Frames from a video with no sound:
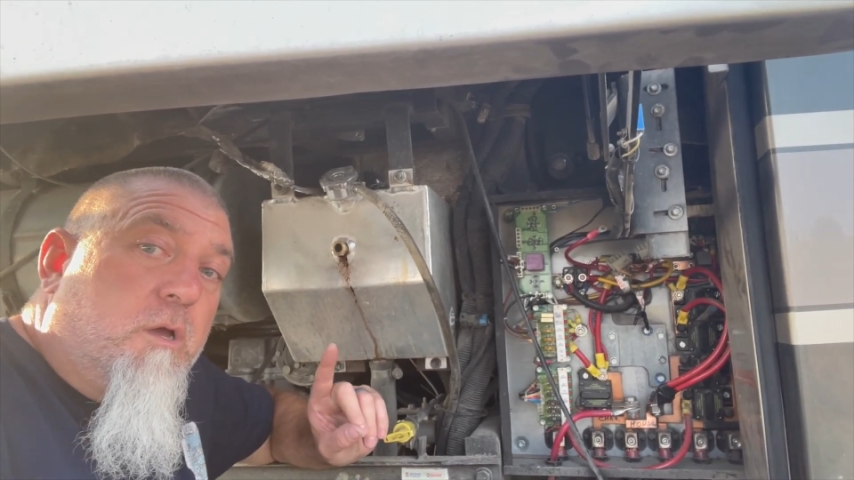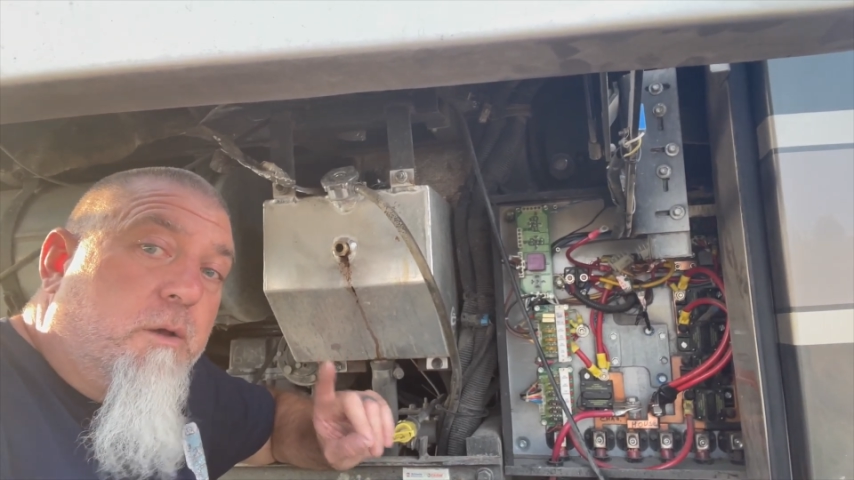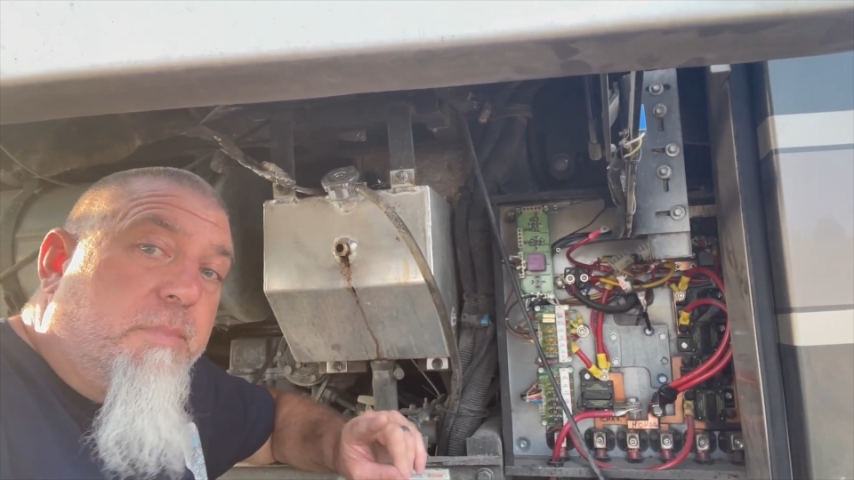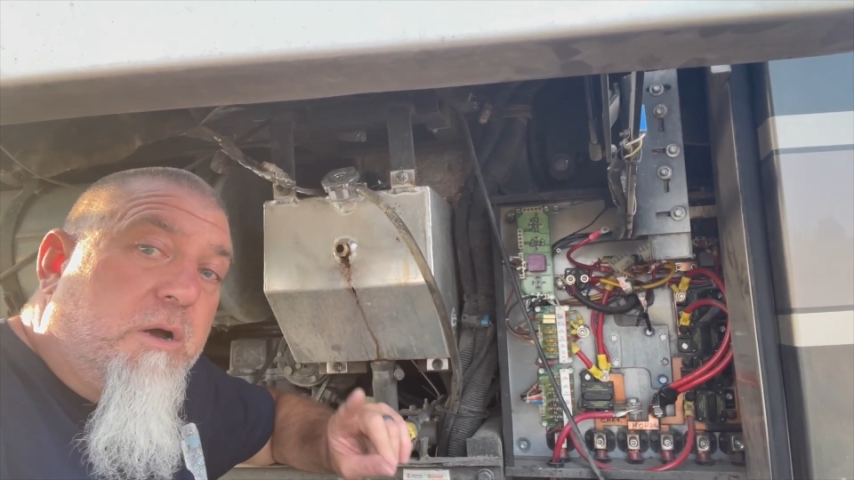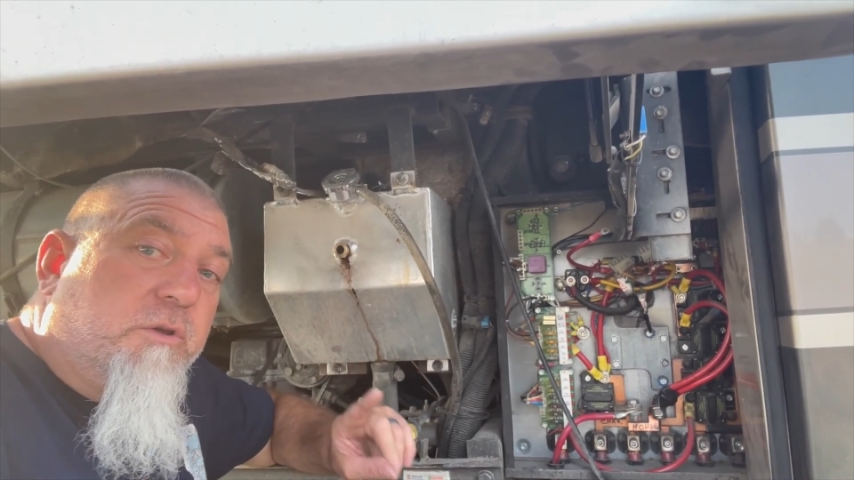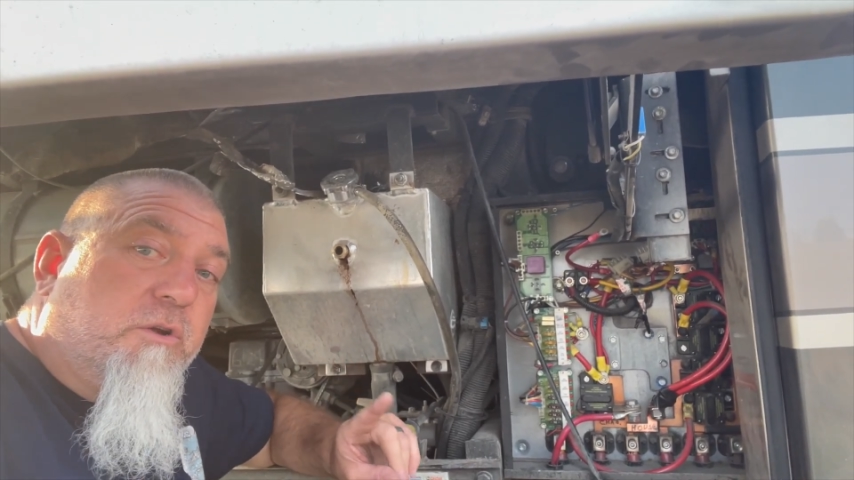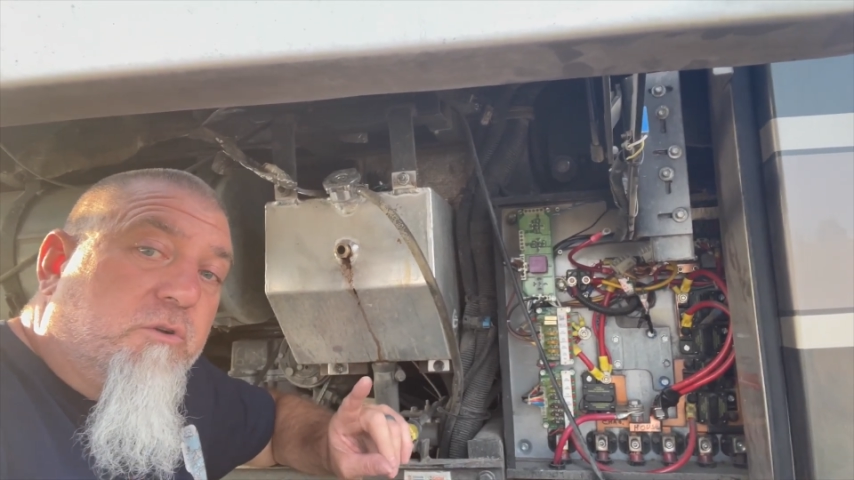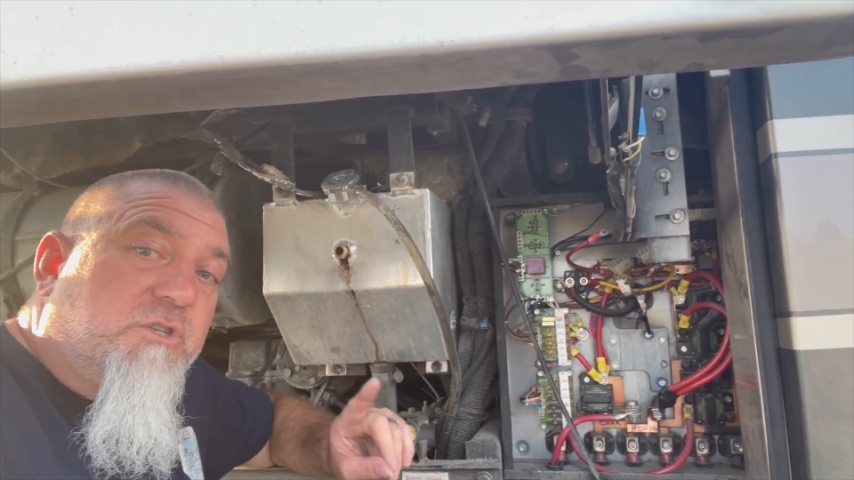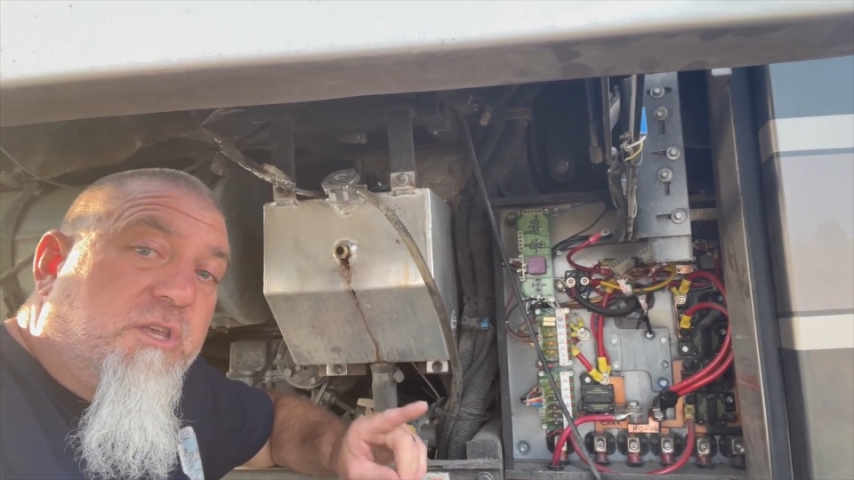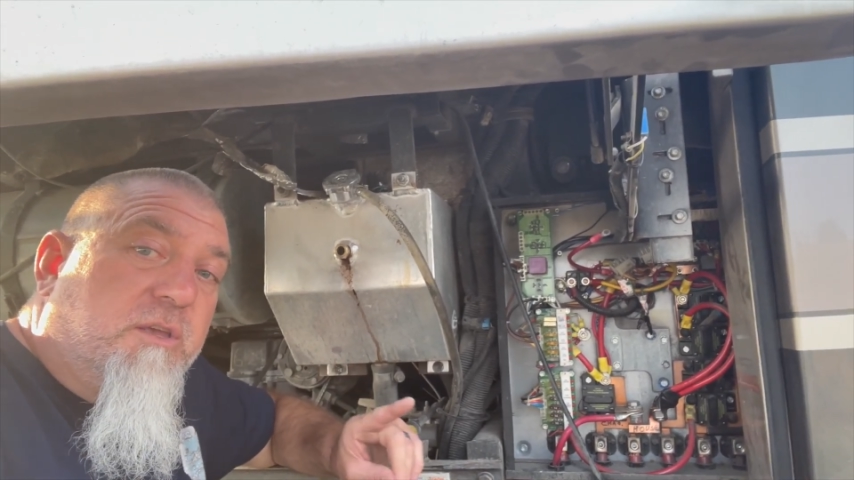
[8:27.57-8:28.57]
about your
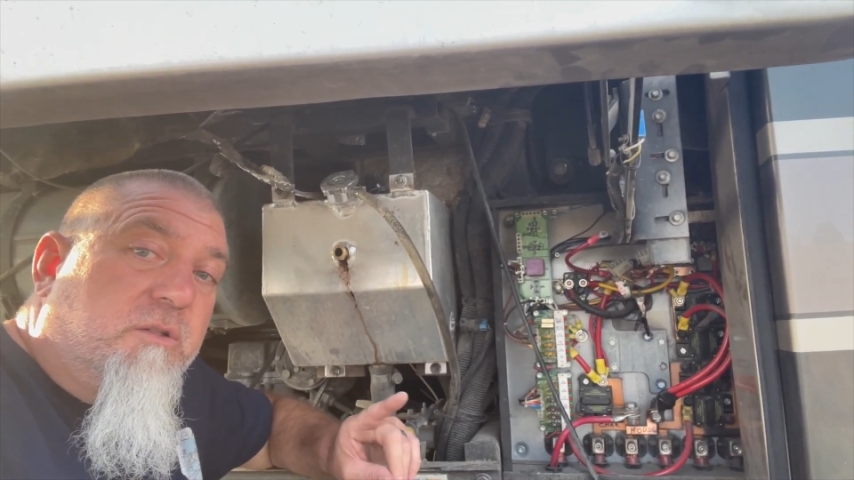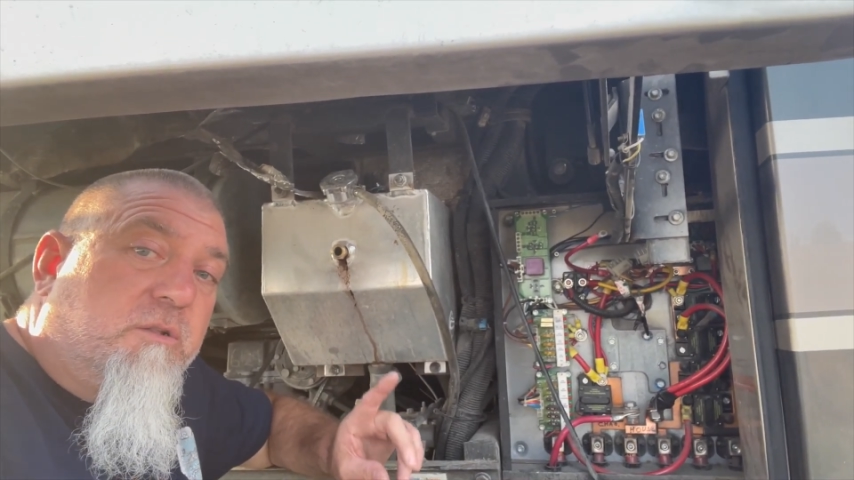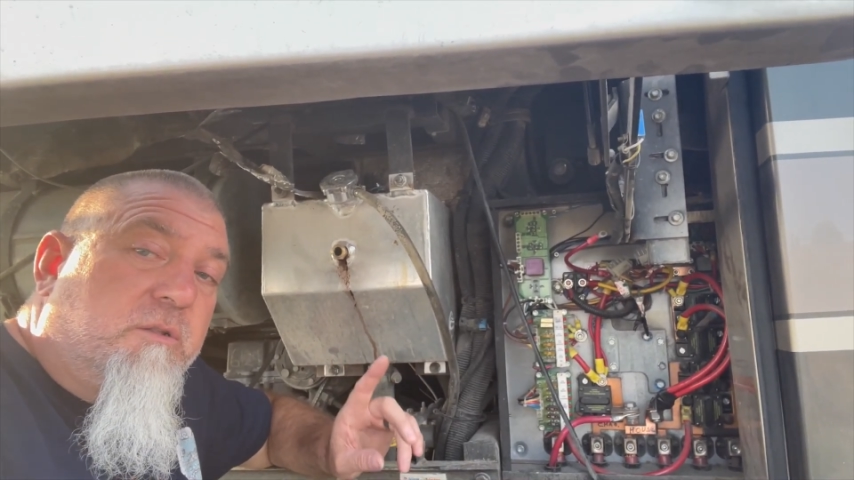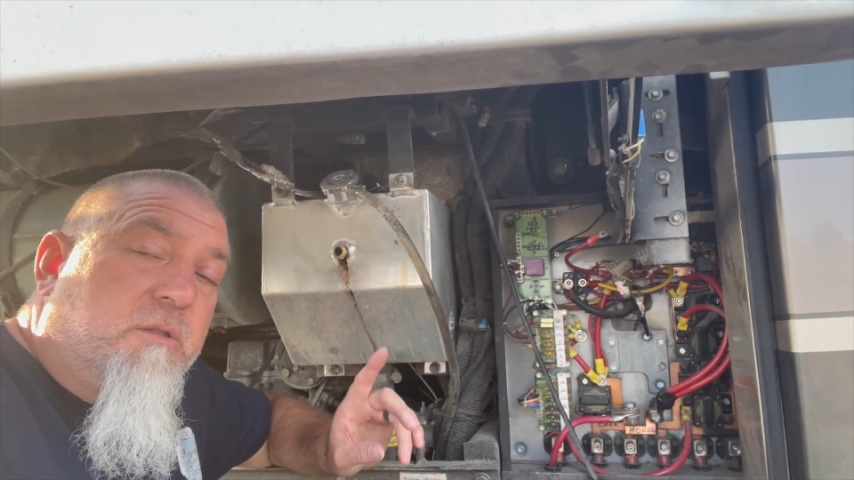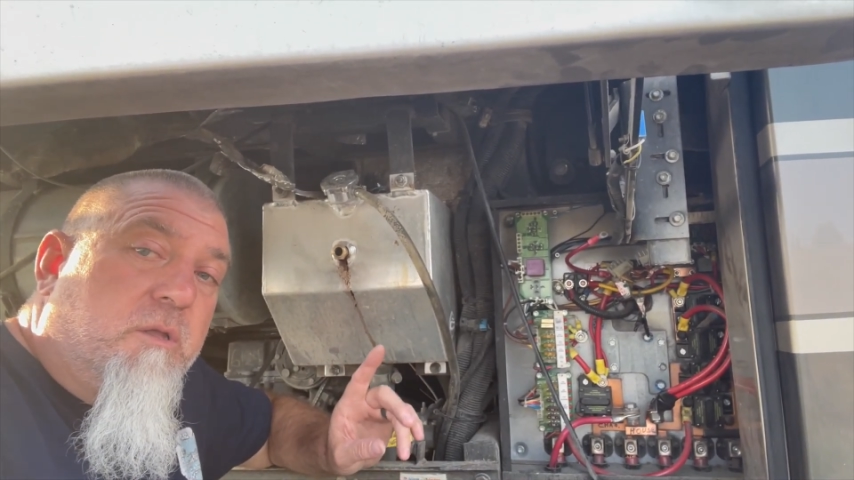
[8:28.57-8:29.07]
skill